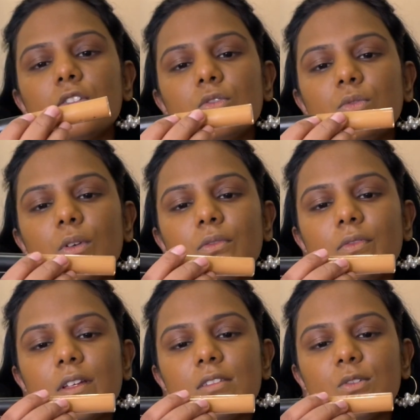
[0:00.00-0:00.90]
Studio
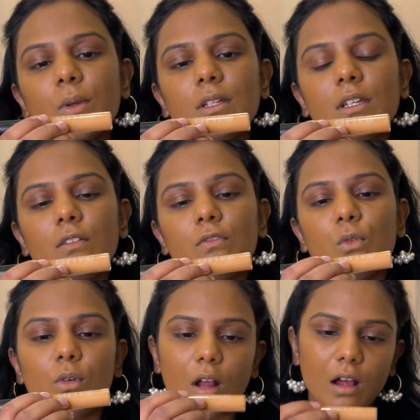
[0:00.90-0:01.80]
Fix
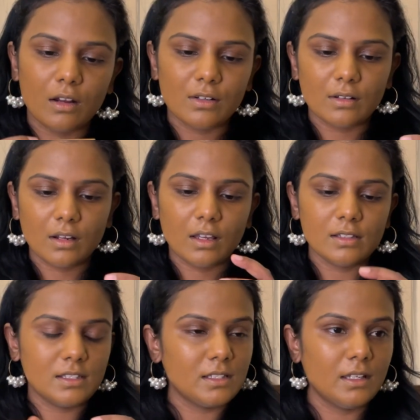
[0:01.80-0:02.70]
24-hour
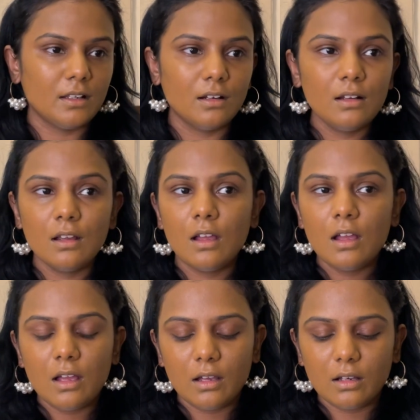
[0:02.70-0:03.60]
concealer
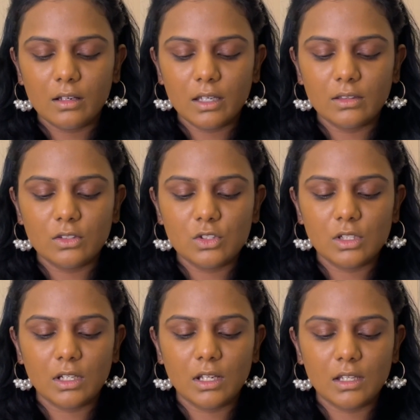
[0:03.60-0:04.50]
in the
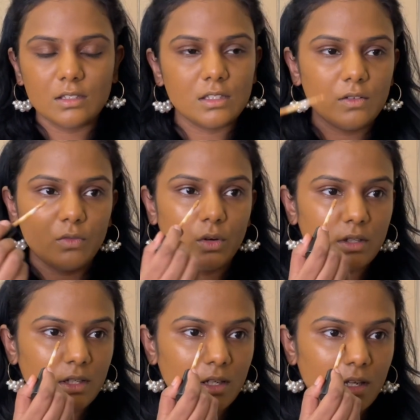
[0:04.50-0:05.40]
shade
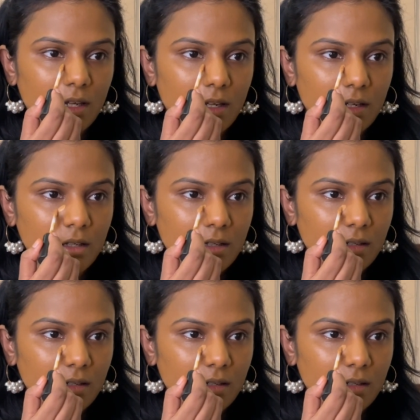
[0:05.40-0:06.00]
NC48.